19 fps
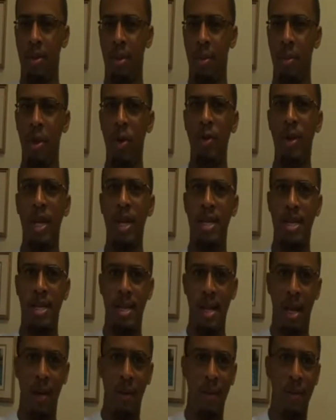The movie
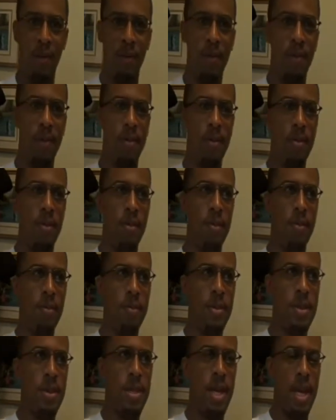itself
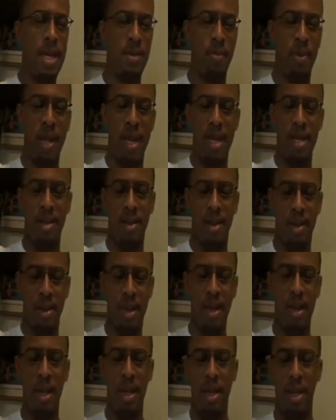takes place during
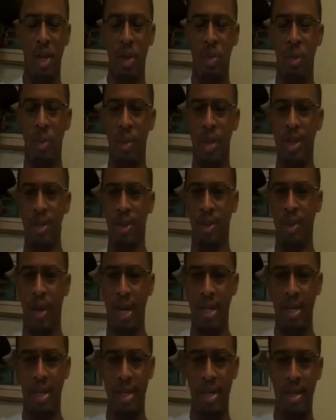the Cuban Missile
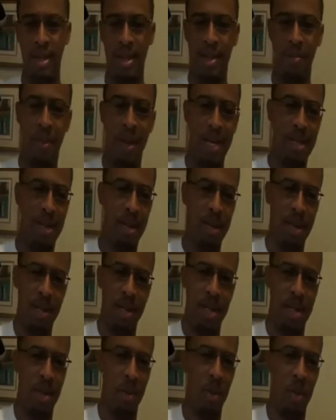Crisis, and it's basically
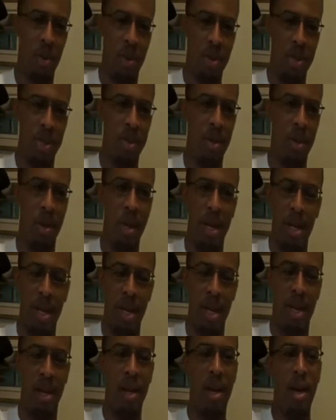just an origin story
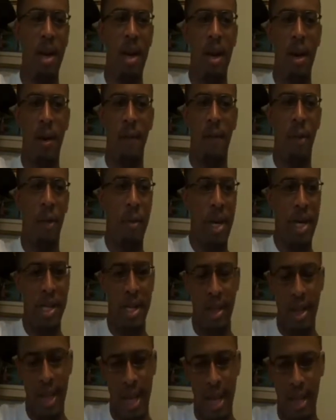again.
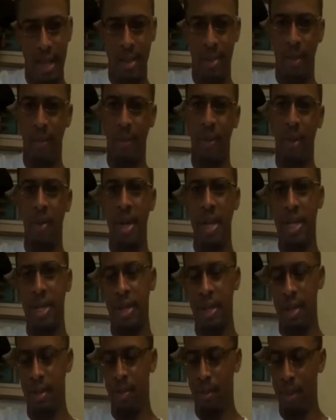Formation of the X-Men,
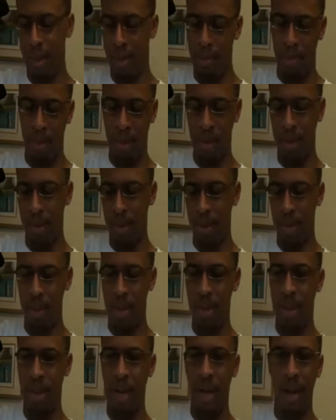formation of the Blood Brotherhood
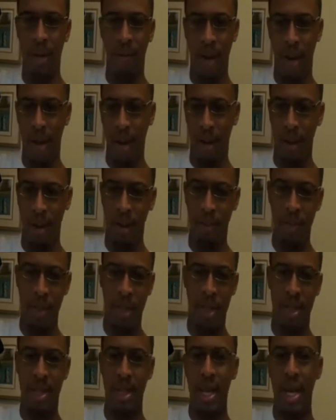and Hellfire Club, and
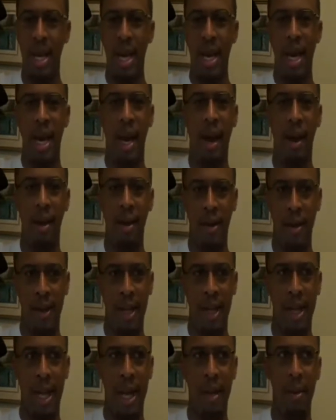just how
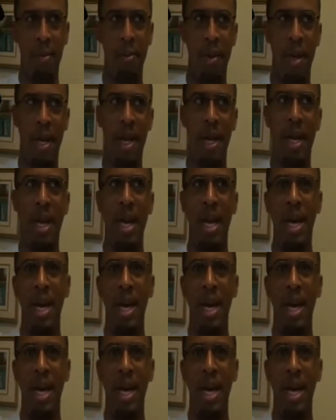everything came to be.